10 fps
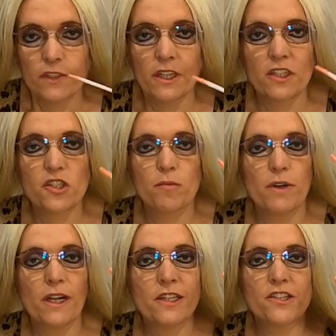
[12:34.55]
It
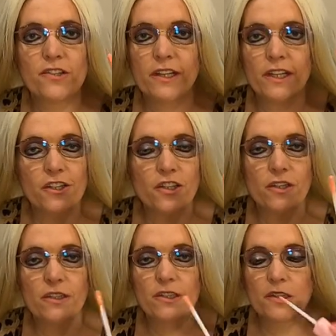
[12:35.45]
smells
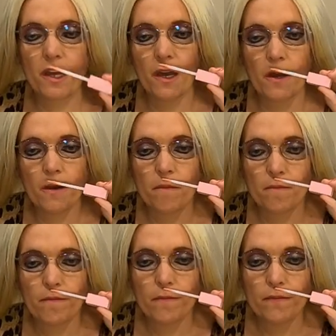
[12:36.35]
delicious,
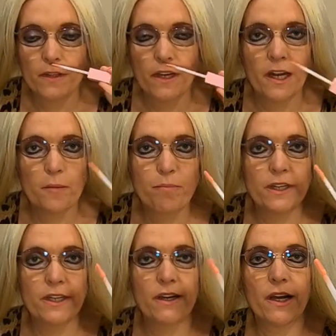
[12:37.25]
like
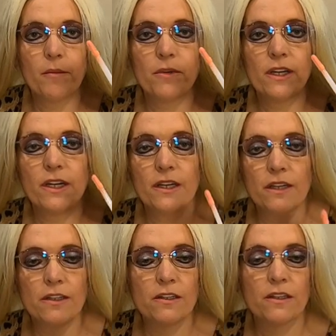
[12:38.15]
pink
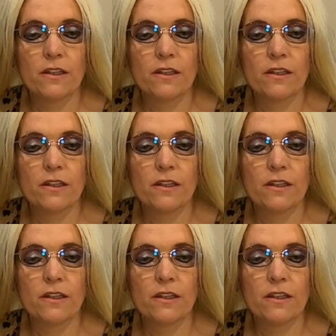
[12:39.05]
lemonade.